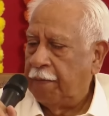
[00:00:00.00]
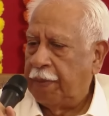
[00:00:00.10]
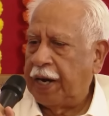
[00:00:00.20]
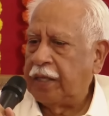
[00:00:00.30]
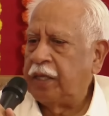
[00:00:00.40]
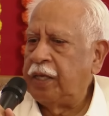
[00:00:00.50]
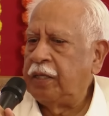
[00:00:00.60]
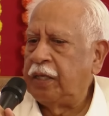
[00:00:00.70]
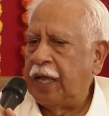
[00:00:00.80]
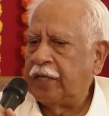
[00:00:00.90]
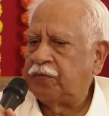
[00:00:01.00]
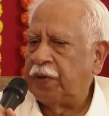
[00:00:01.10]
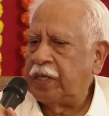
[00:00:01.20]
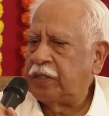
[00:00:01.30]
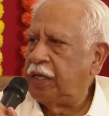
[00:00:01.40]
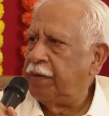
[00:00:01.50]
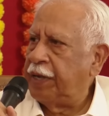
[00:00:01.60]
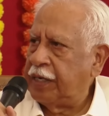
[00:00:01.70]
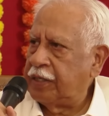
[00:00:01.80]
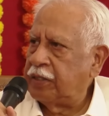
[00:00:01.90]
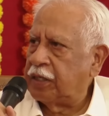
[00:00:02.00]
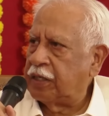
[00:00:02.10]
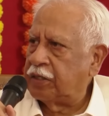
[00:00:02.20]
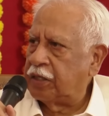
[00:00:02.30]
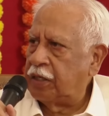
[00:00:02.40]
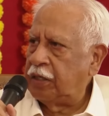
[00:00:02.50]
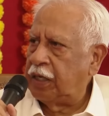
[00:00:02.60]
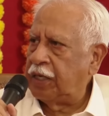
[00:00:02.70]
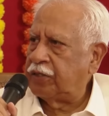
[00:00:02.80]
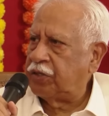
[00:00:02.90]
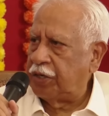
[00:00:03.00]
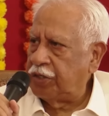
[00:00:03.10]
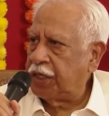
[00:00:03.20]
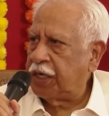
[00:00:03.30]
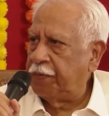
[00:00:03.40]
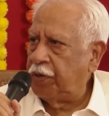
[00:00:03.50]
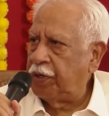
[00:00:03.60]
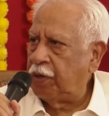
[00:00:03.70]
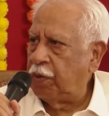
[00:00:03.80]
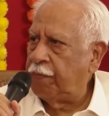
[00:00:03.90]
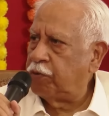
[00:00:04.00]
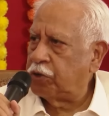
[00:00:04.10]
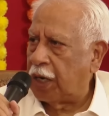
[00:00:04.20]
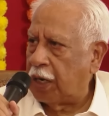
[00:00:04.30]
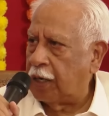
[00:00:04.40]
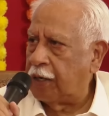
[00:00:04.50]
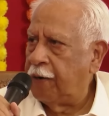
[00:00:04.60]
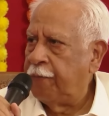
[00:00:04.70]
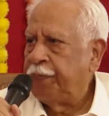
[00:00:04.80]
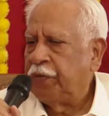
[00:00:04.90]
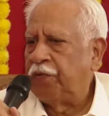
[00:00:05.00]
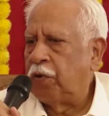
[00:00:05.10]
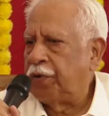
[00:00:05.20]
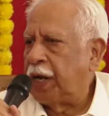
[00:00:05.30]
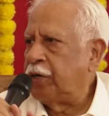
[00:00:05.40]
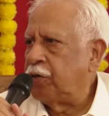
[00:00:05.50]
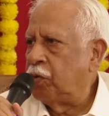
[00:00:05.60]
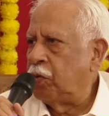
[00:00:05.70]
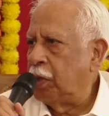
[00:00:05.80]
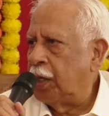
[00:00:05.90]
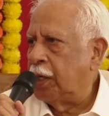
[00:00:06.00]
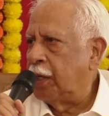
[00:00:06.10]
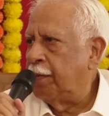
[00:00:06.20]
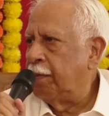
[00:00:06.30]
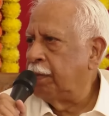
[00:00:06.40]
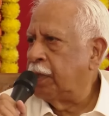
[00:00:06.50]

But I think as far as the Americans are concerned, their strategic community will push hard for trying to